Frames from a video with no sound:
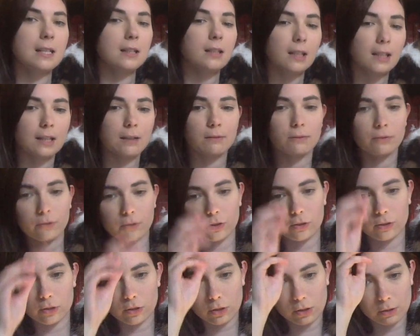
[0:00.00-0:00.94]
that
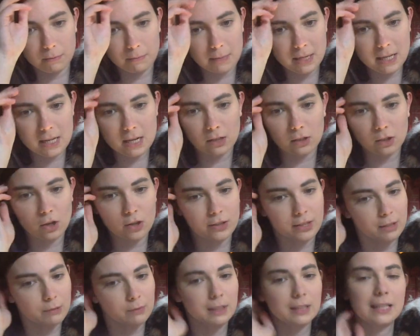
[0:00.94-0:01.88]
influenced me a lot
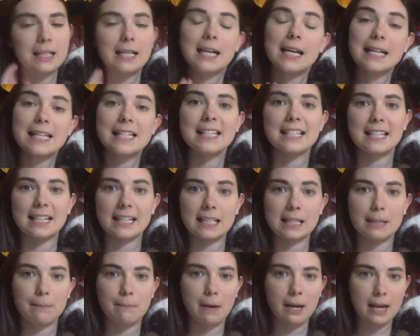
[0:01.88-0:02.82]
that really
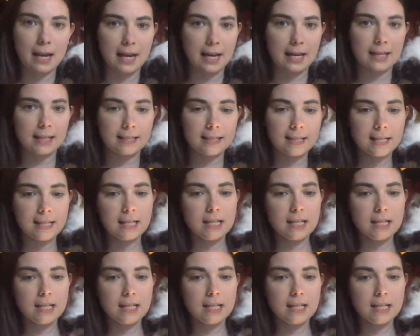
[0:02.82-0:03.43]
sticks in my head.